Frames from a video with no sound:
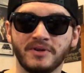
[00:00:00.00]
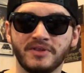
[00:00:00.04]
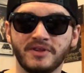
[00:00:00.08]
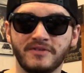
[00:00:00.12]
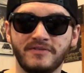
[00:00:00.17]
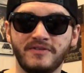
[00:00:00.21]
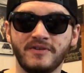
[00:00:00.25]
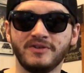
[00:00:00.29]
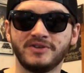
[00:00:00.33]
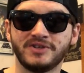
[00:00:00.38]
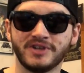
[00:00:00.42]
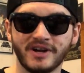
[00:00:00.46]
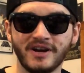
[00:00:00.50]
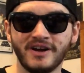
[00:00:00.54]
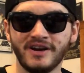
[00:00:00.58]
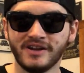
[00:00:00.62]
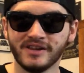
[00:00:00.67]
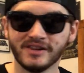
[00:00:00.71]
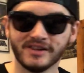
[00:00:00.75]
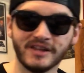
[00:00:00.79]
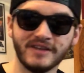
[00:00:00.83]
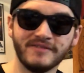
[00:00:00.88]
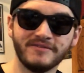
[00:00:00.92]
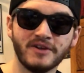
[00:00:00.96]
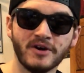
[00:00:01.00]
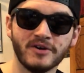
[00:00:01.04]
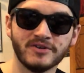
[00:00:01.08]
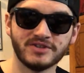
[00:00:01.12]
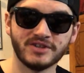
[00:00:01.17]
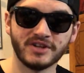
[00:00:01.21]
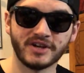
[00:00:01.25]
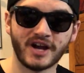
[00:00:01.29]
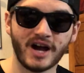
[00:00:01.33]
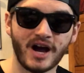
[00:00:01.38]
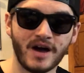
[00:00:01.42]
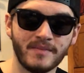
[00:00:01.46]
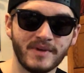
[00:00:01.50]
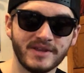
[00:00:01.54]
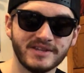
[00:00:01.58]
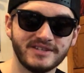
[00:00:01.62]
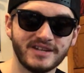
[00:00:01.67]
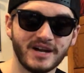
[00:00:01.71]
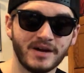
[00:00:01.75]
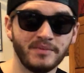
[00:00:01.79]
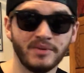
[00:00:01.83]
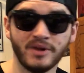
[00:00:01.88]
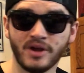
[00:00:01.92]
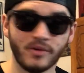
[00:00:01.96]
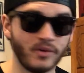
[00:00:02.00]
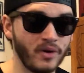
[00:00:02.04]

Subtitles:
in the future, leave those in the comments down below.